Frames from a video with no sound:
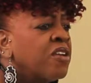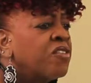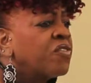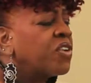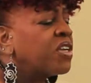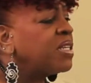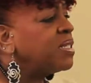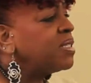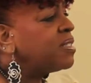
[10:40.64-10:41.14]

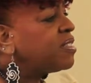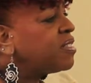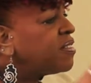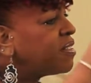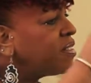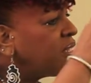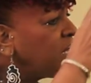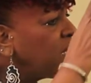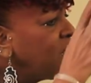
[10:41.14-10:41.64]
for
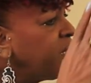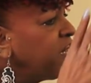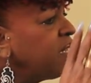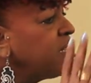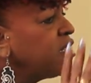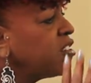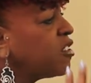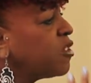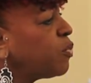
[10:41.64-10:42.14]

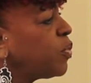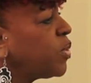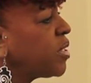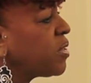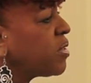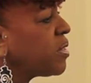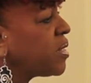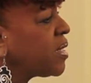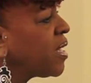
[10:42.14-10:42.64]
instilling the
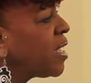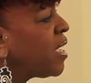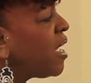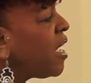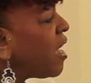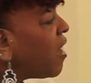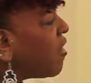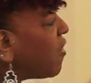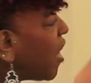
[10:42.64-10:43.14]
spirit
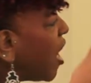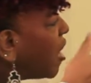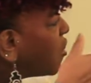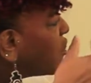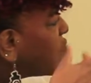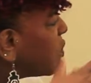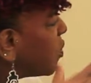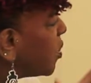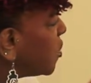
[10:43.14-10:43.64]
of
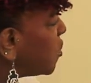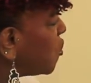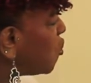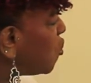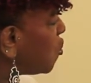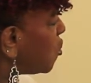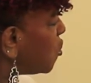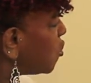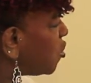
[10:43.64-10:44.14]

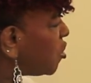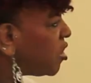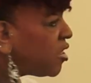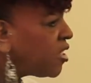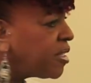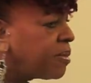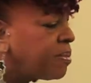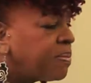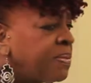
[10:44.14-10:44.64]

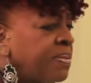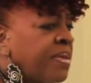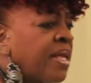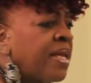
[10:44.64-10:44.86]
entrepreneurship,